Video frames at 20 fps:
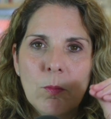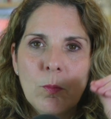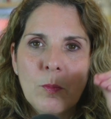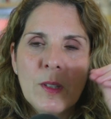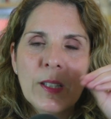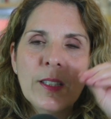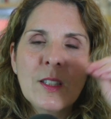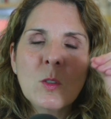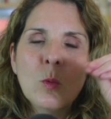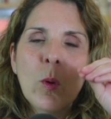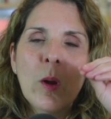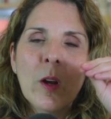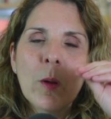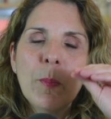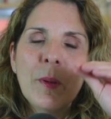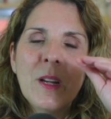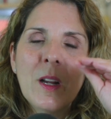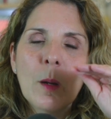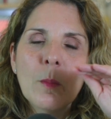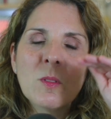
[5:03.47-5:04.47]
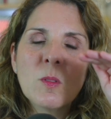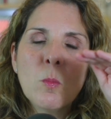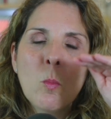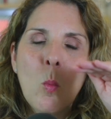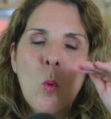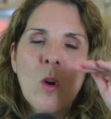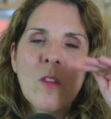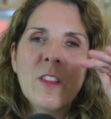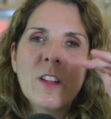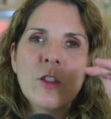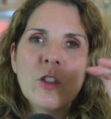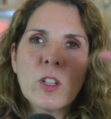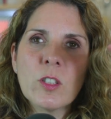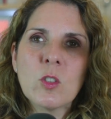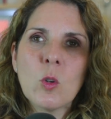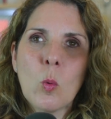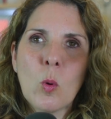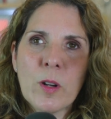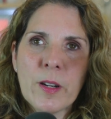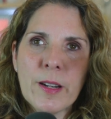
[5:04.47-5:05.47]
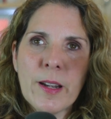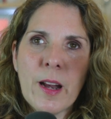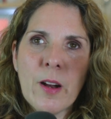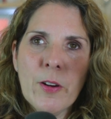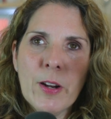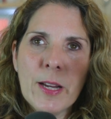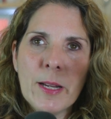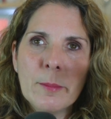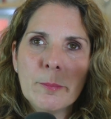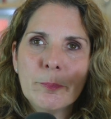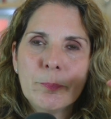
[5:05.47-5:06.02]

This is where it becomes more than just ordinary.